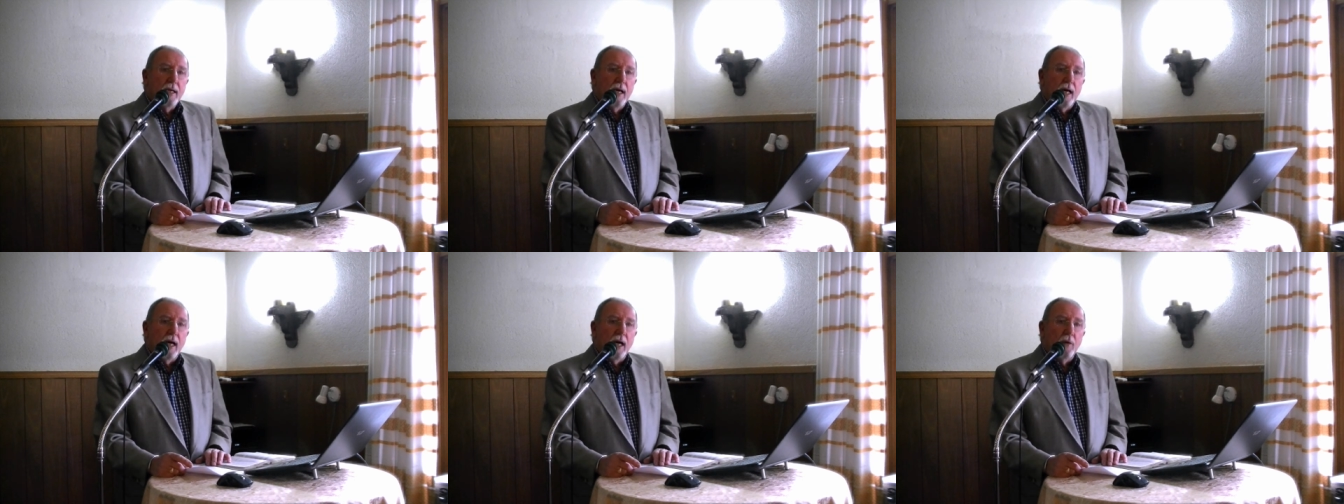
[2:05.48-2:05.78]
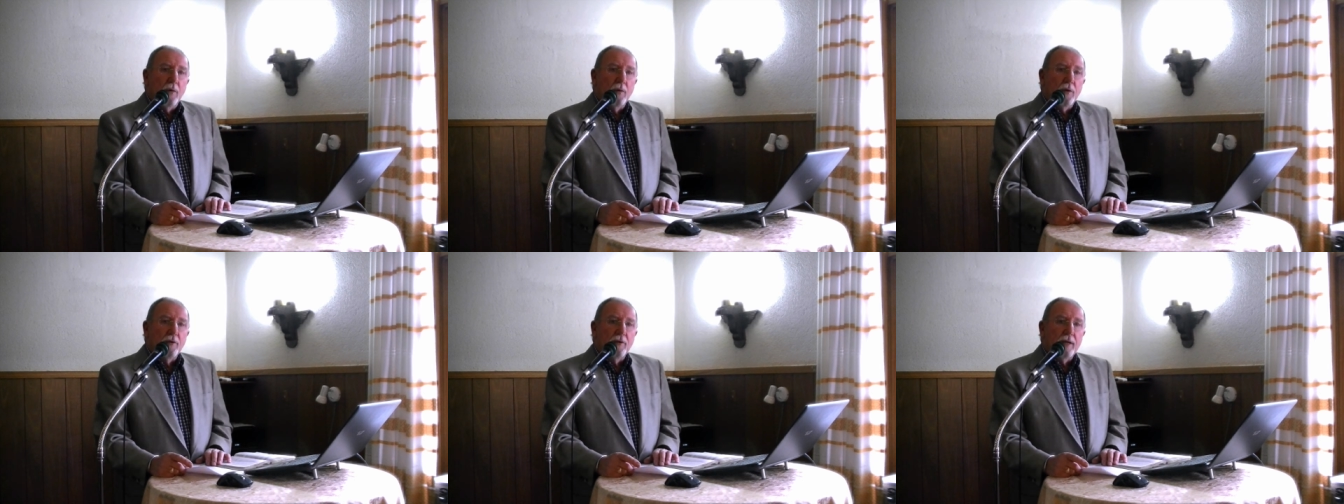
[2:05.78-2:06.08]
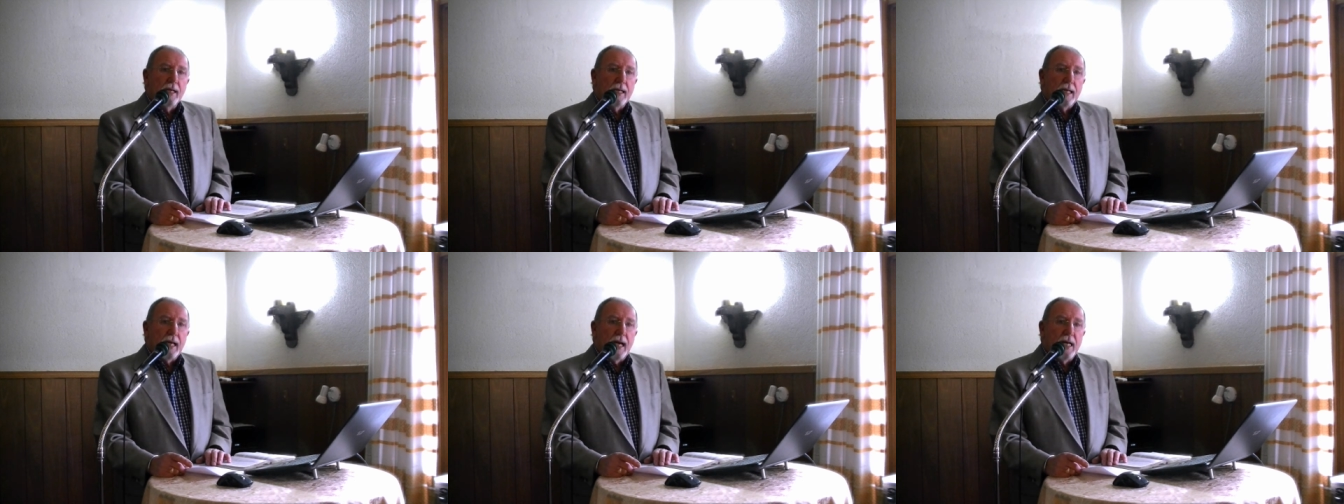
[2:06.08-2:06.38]
uh, we
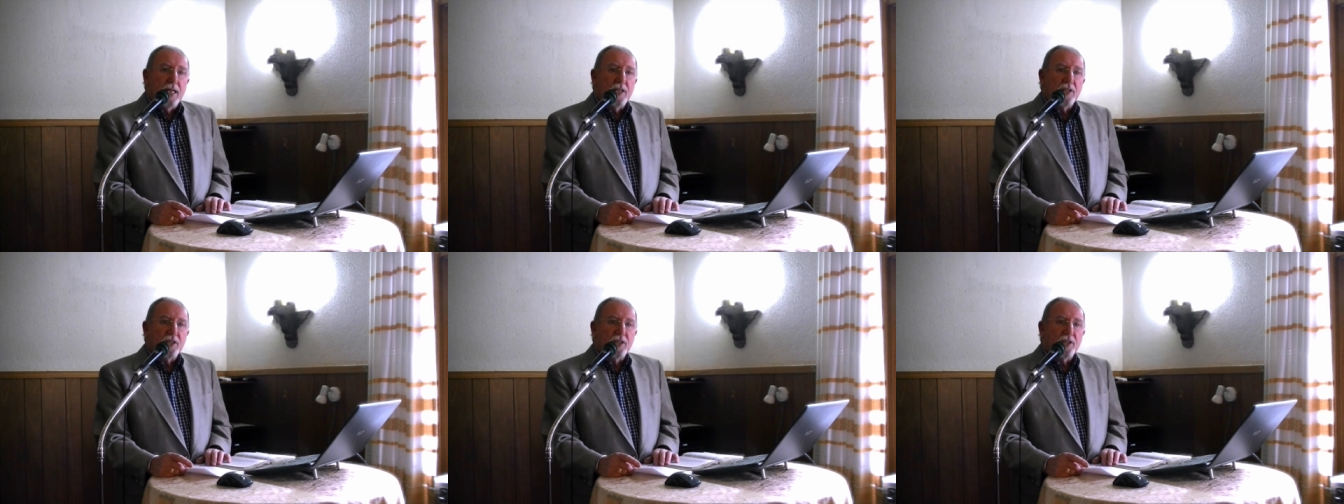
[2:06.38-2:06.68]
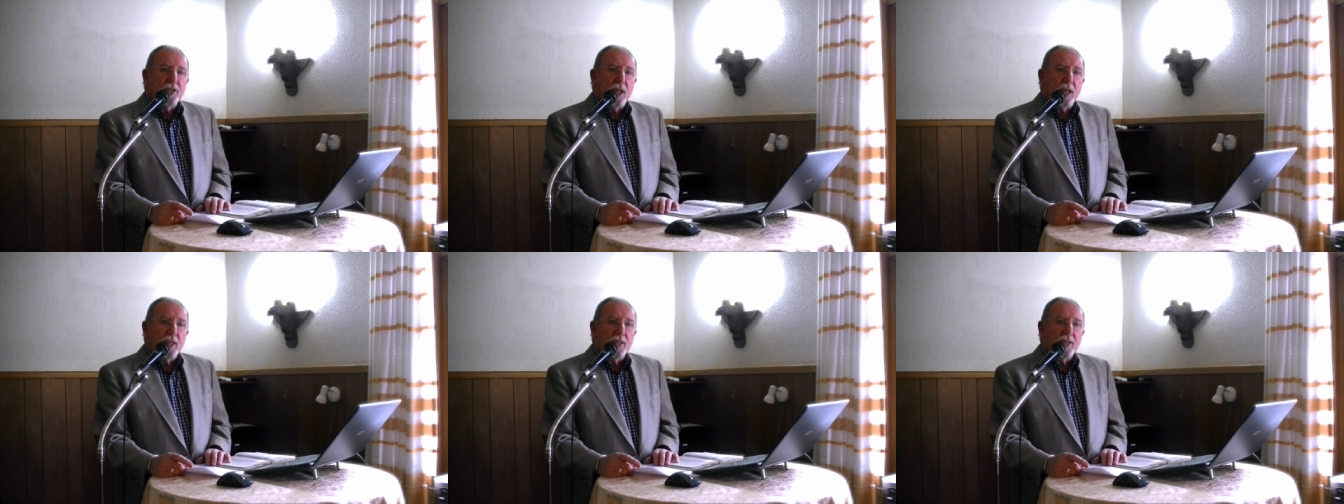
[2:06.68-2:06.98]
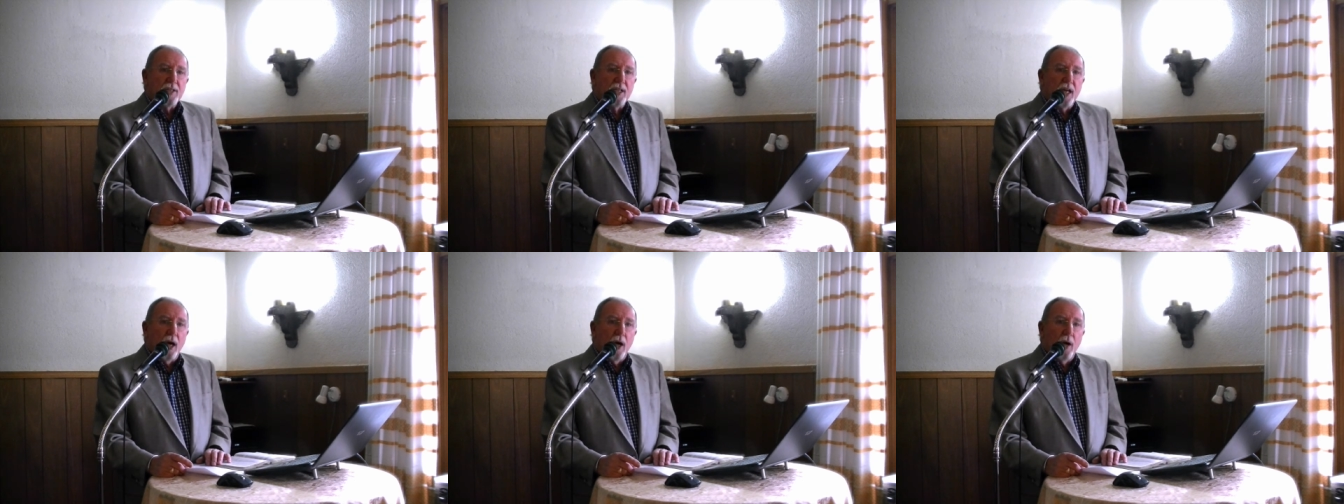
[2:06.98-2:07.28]
realize
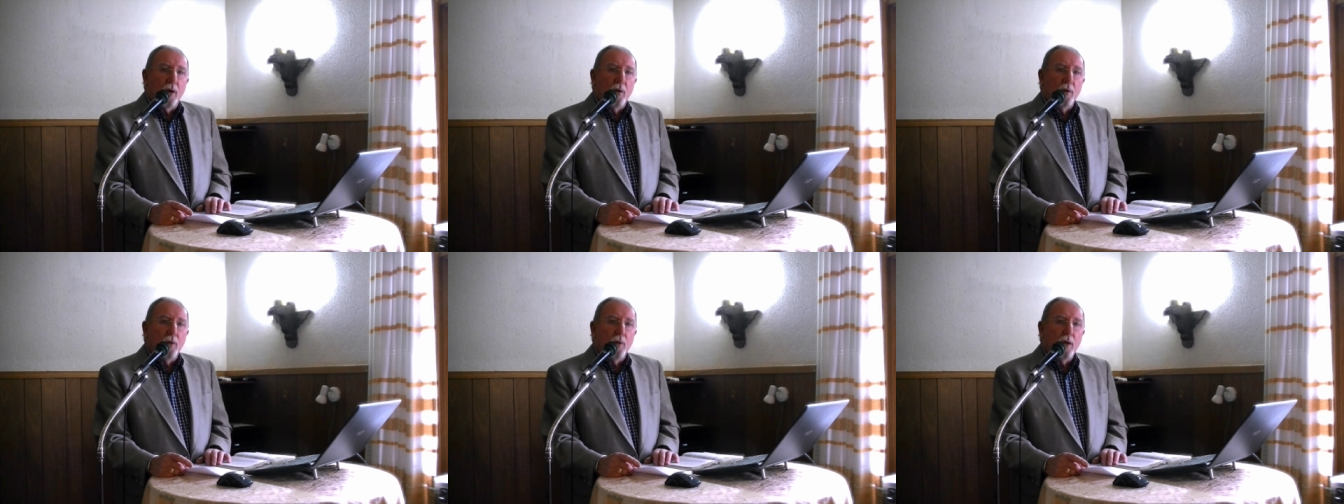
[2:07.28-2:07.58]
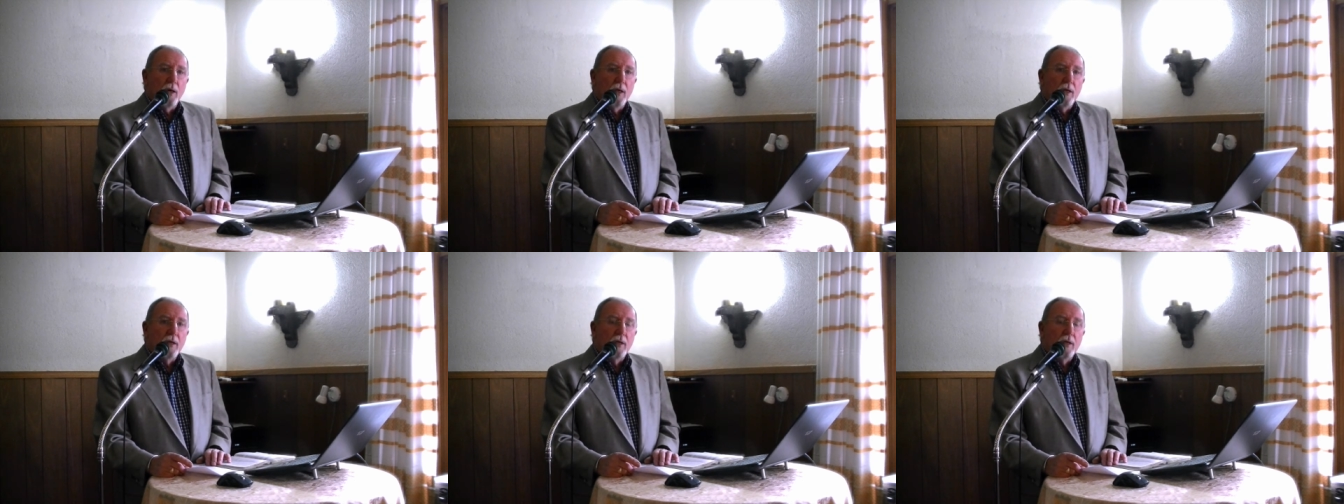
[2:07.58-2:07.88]
just how